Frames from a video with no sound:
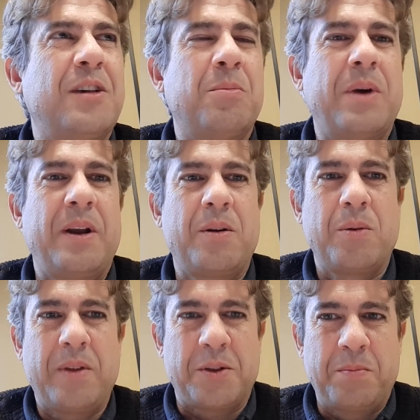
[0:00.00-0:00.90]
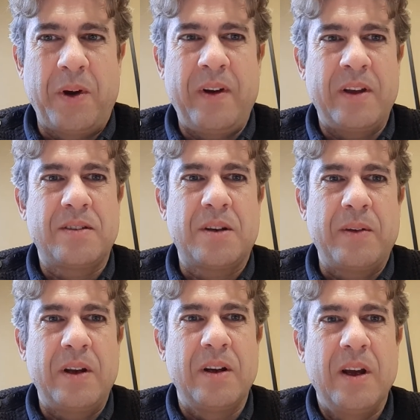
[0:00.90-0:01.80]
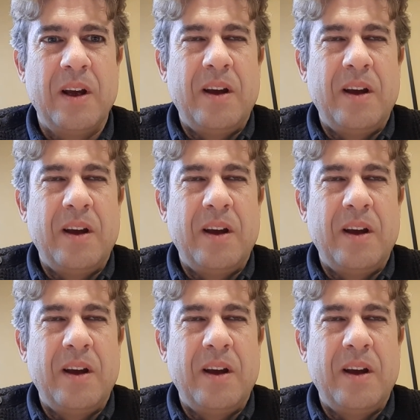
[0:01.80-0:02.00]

a very good experience. I mean,